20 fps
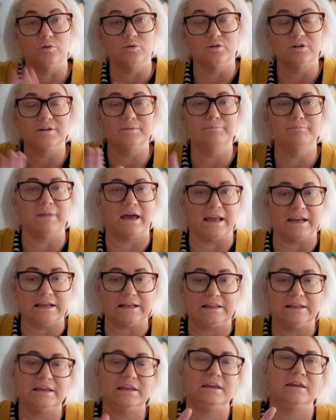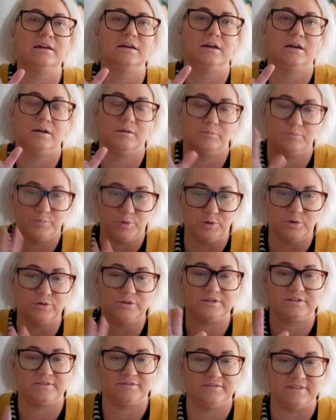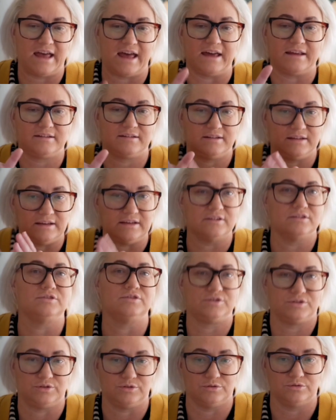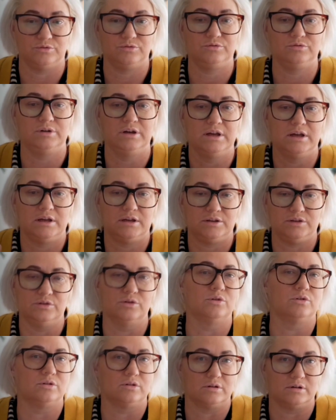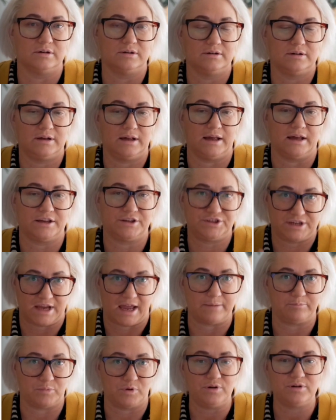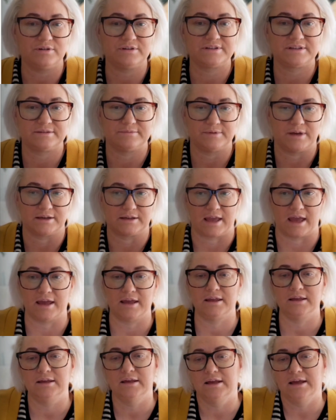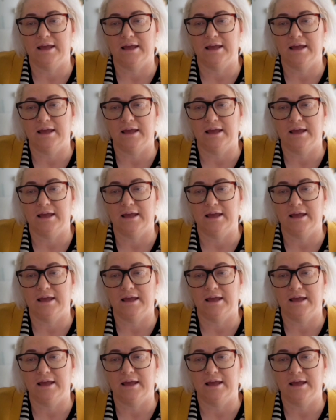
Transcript: automatically put that into your chat box, okay?